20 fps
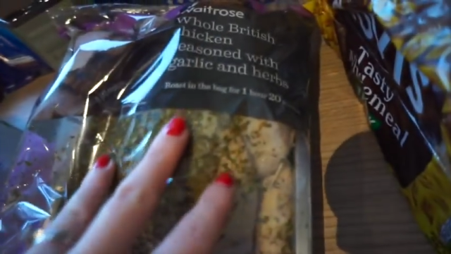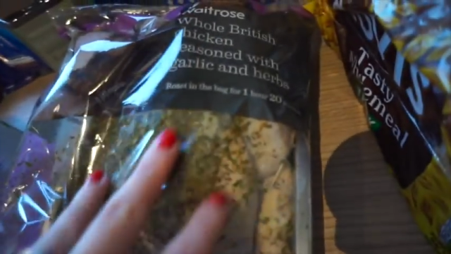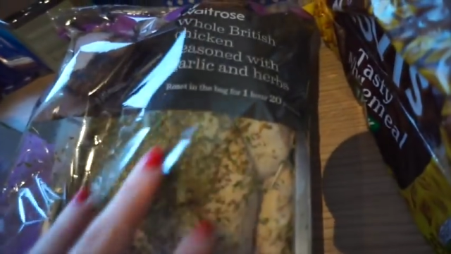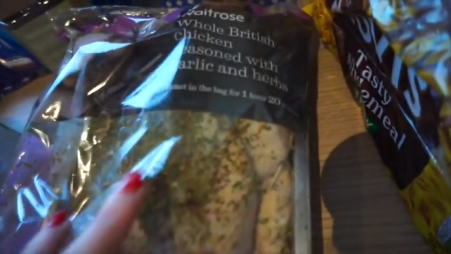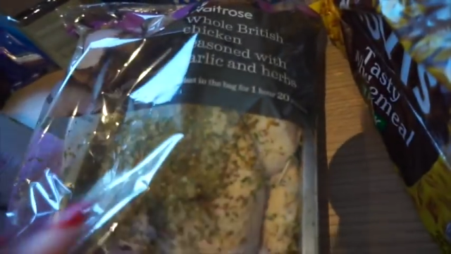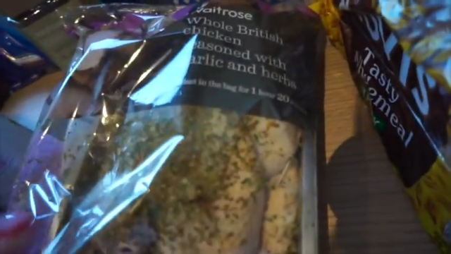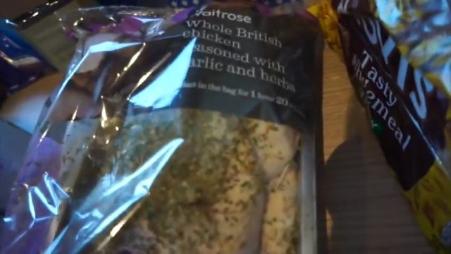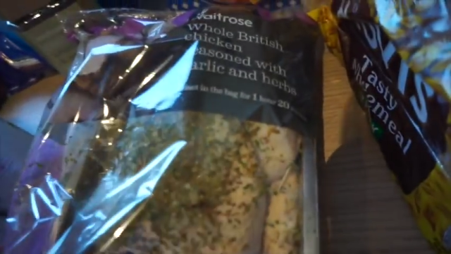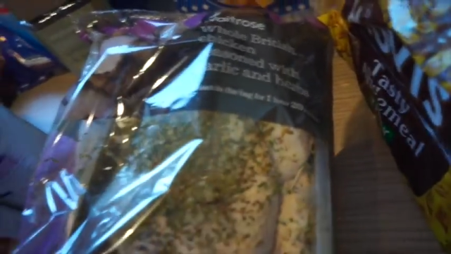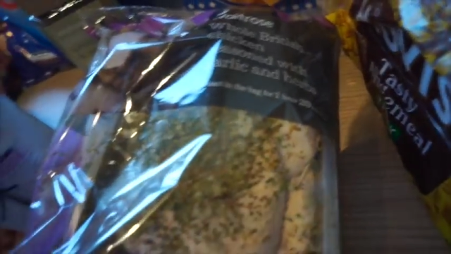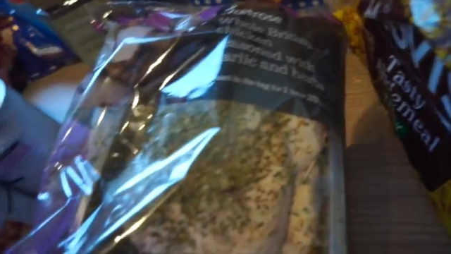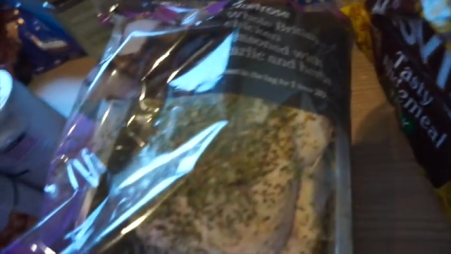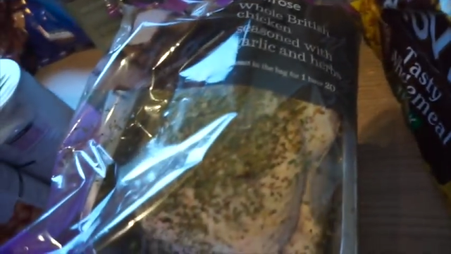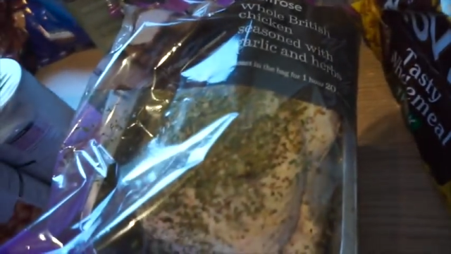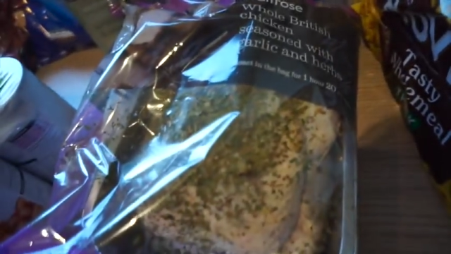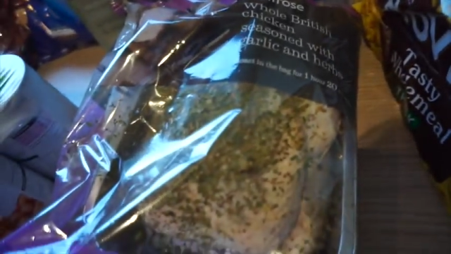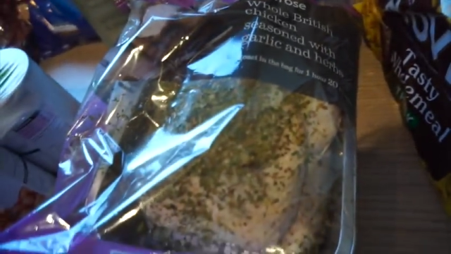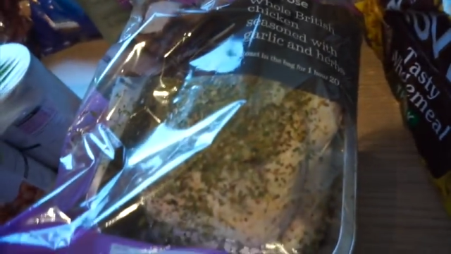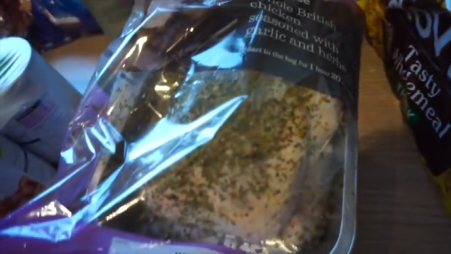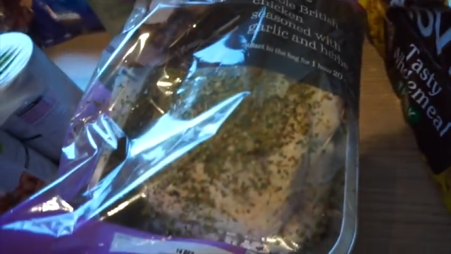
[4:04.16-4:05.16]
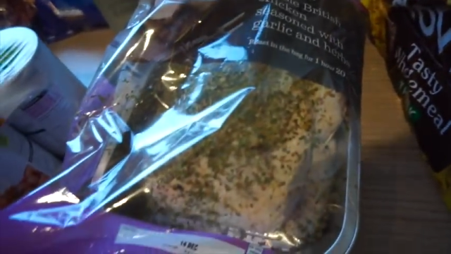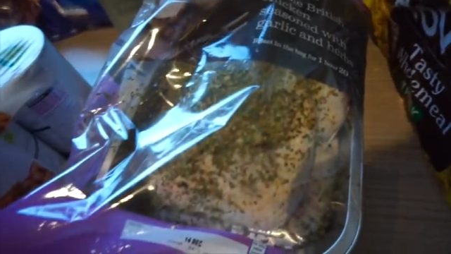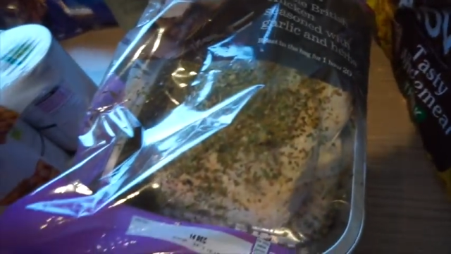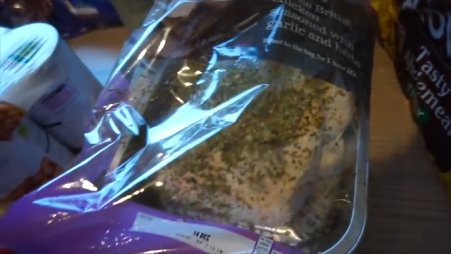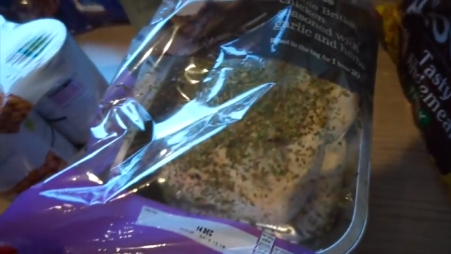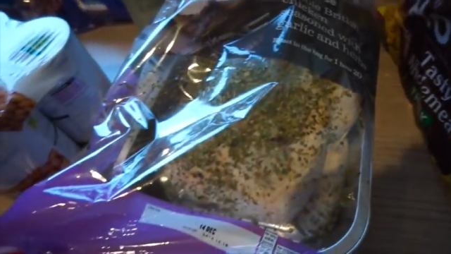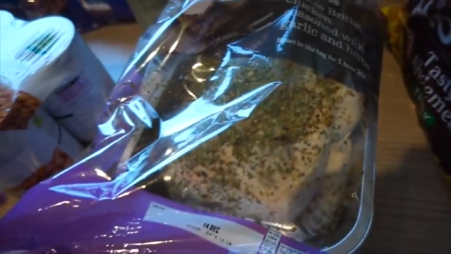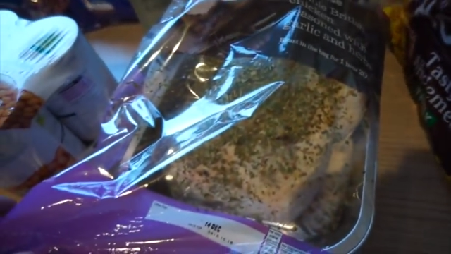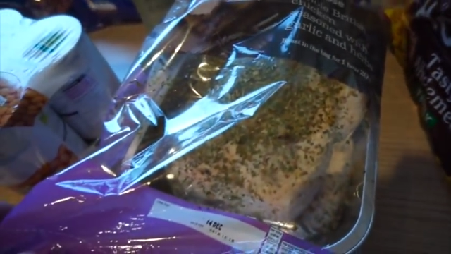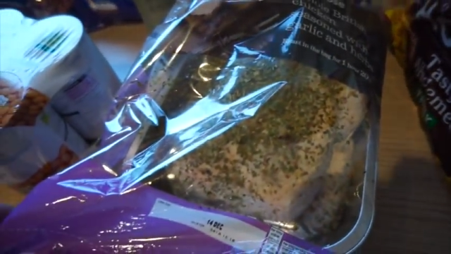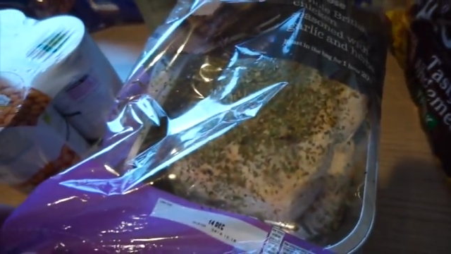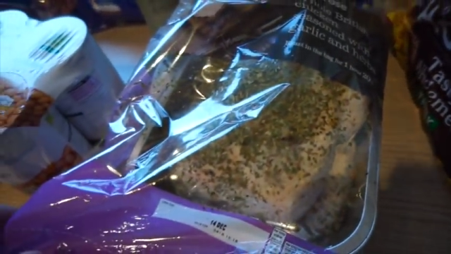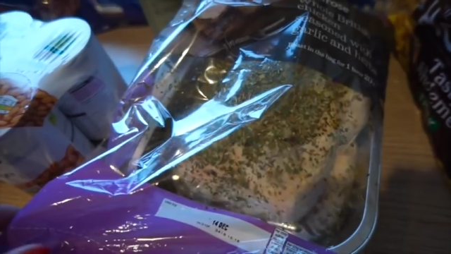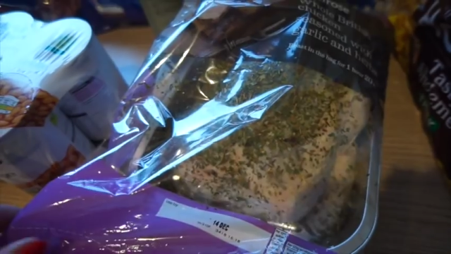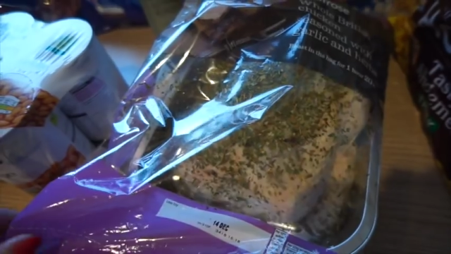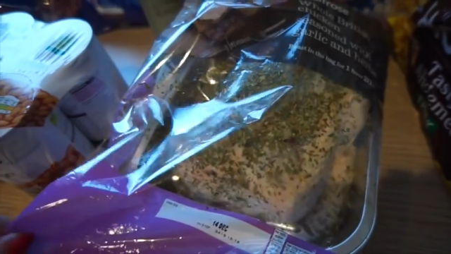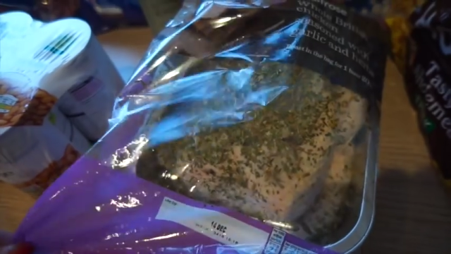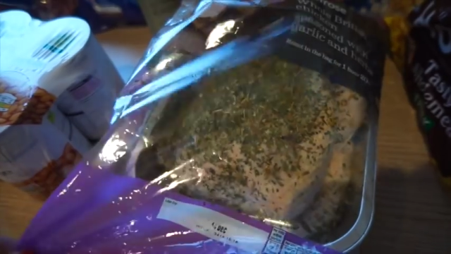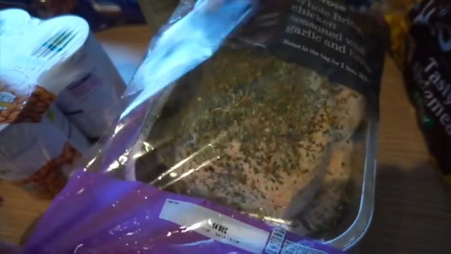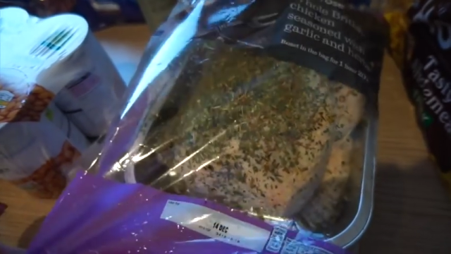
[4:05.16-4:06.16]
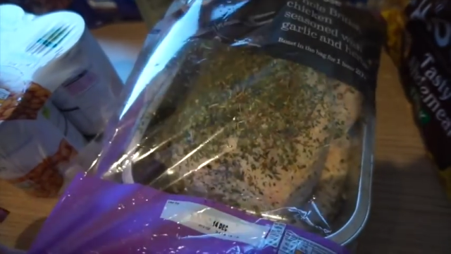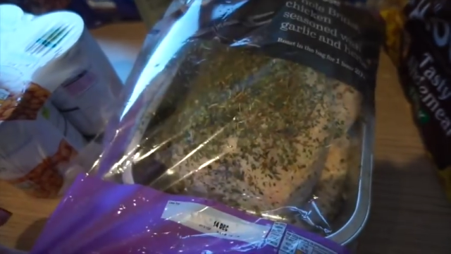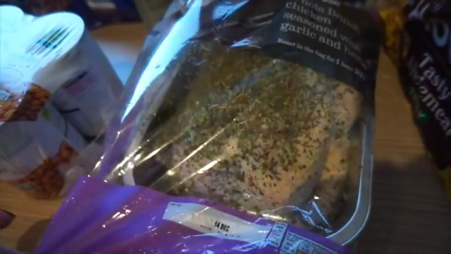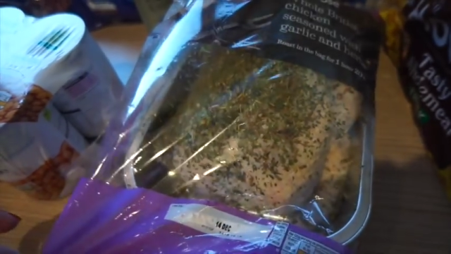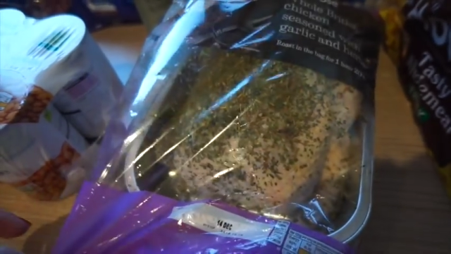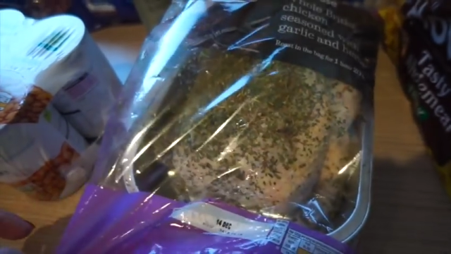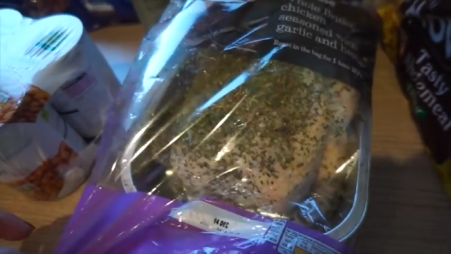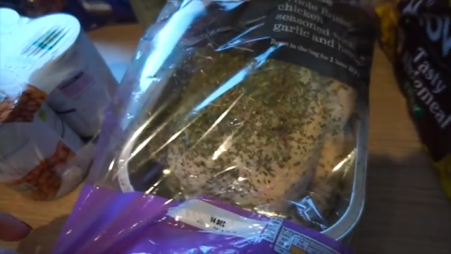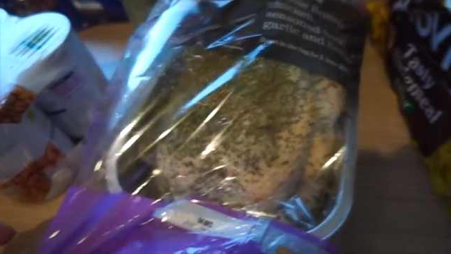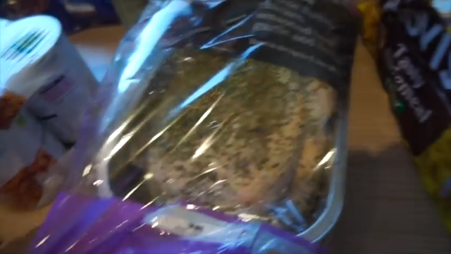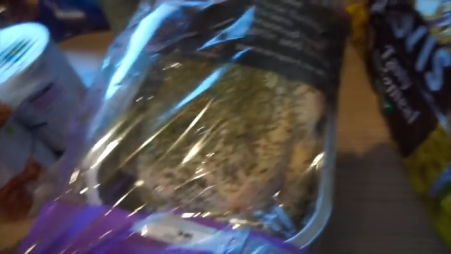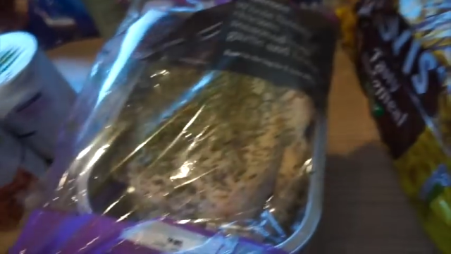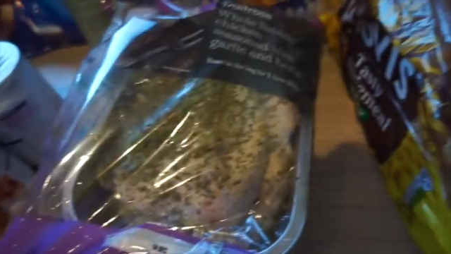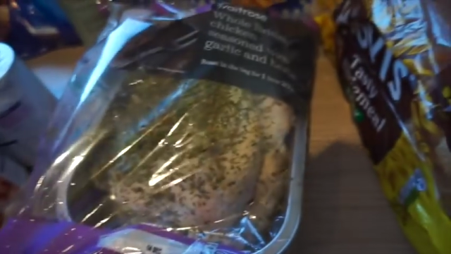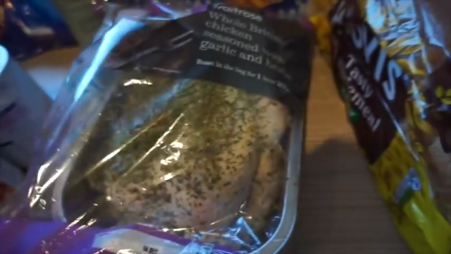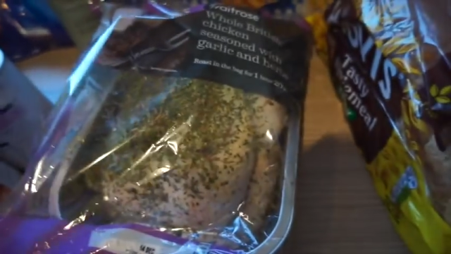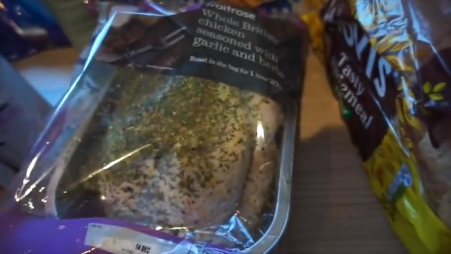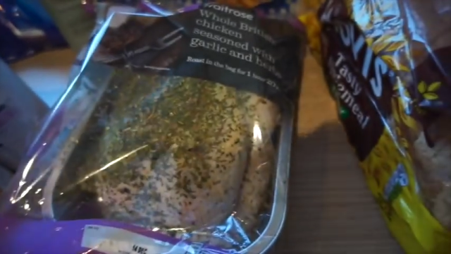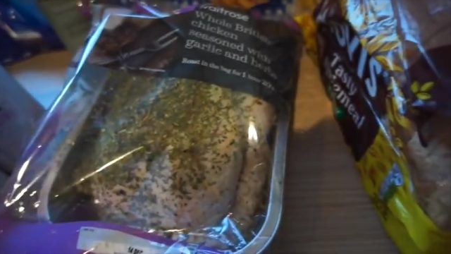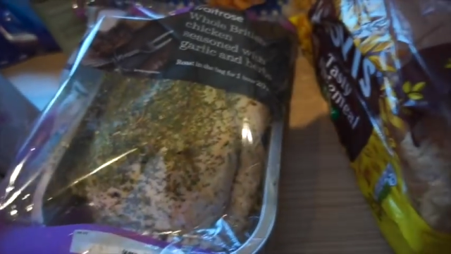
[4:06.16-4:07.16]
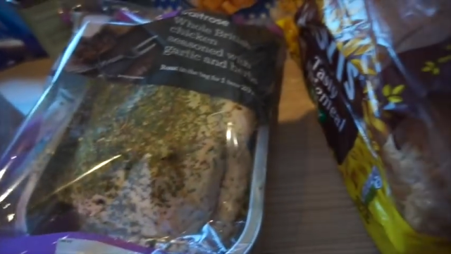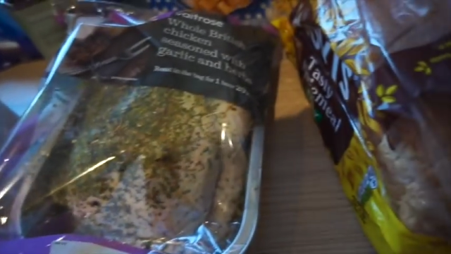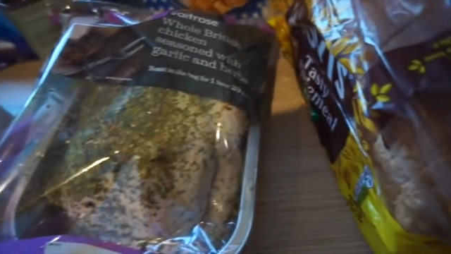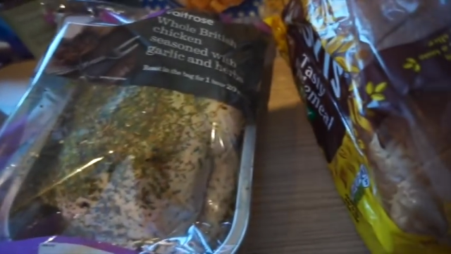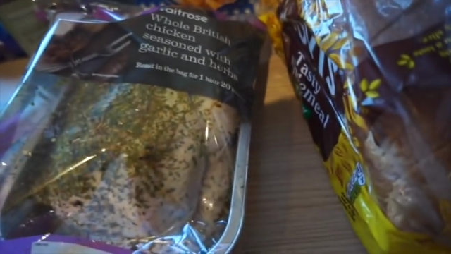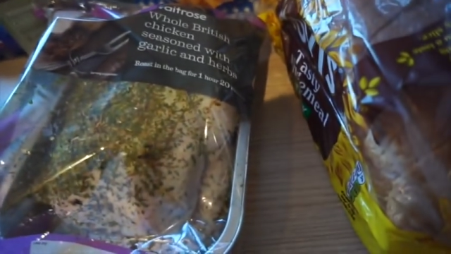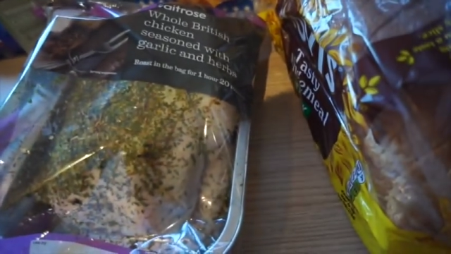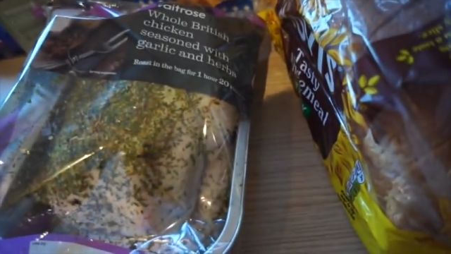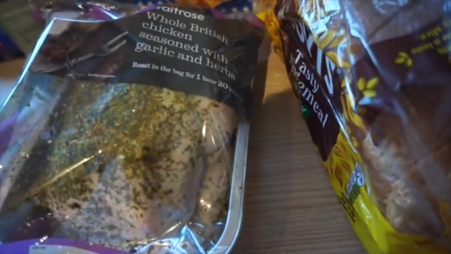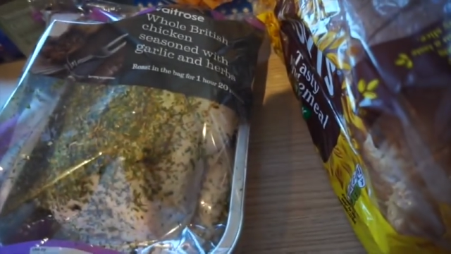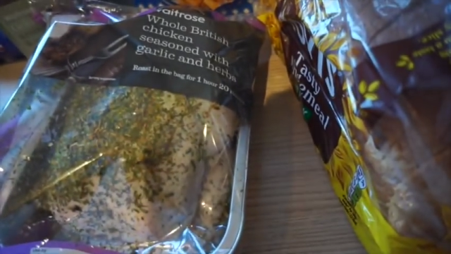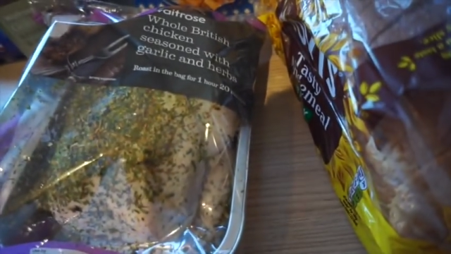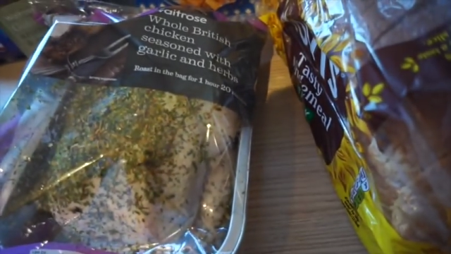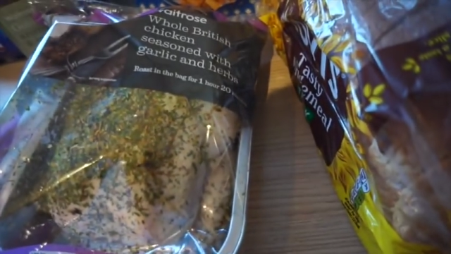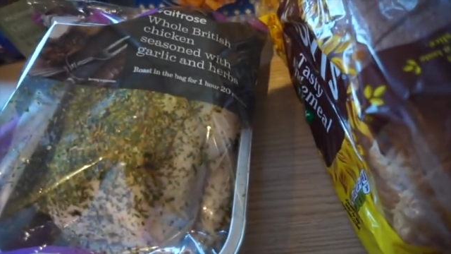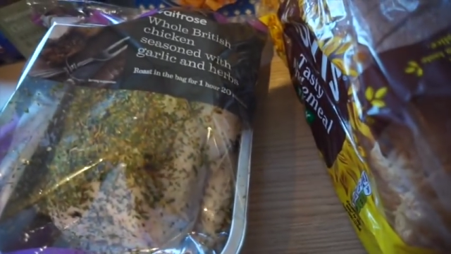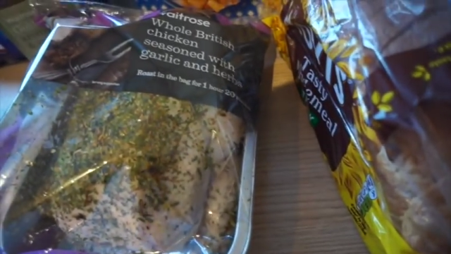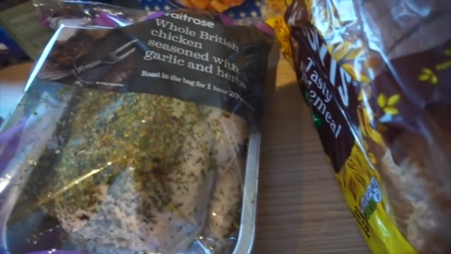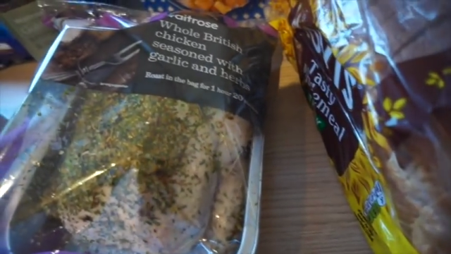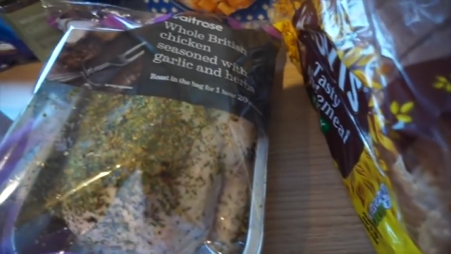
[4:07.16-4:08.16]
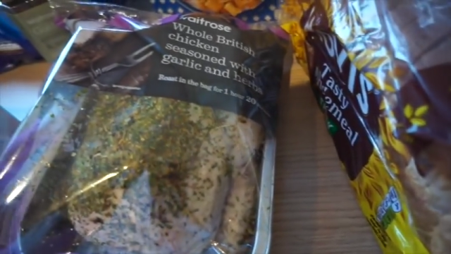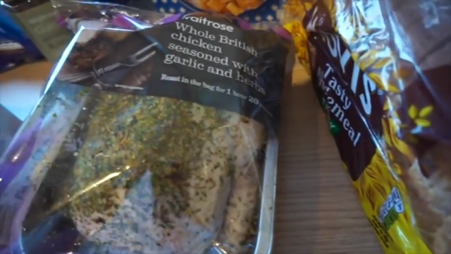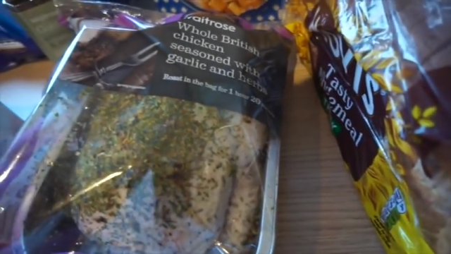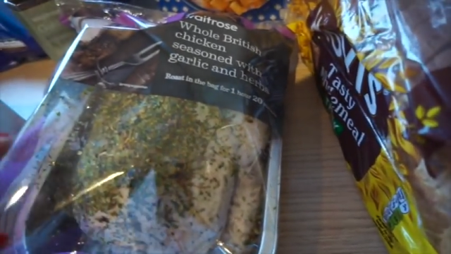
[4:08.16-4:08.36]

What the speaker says: [unreadable: no face in view]